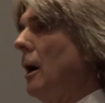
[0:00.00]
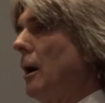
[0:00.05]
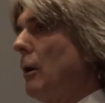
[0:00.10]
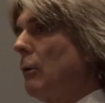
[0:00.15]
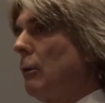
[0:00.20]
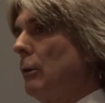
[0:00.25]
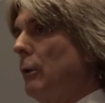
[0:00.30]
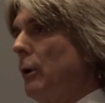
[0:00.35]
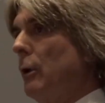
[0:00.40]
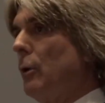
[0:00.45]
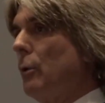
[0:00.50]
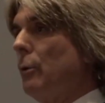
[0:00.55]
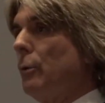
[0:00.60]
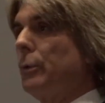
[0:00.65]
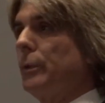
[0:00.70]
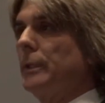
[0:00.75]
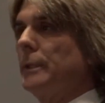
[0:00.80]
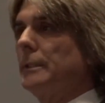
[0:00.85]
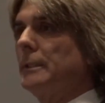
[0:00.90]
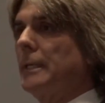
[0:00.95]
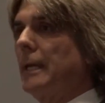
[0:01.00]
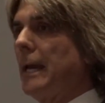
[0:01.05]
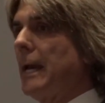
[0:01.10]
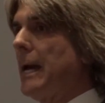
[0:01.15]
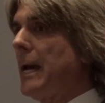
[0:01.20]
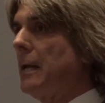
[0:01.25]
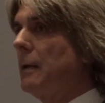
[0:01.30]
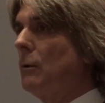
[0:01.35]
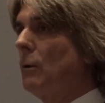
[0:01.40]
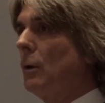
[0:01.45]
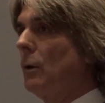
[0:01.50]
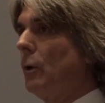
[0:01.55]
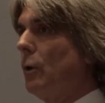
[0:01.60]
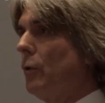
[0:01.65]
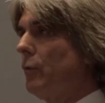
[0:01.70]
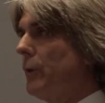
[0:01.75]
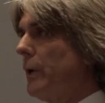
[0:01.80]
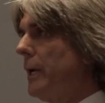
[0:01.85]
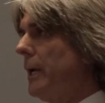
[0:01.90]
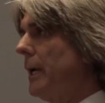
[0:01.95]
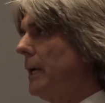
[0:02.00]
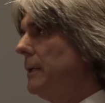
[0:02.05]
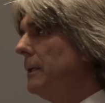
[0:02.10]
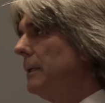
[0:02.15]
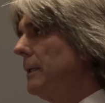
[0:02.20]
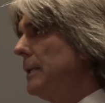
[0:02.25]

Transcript: are loath to add overhead.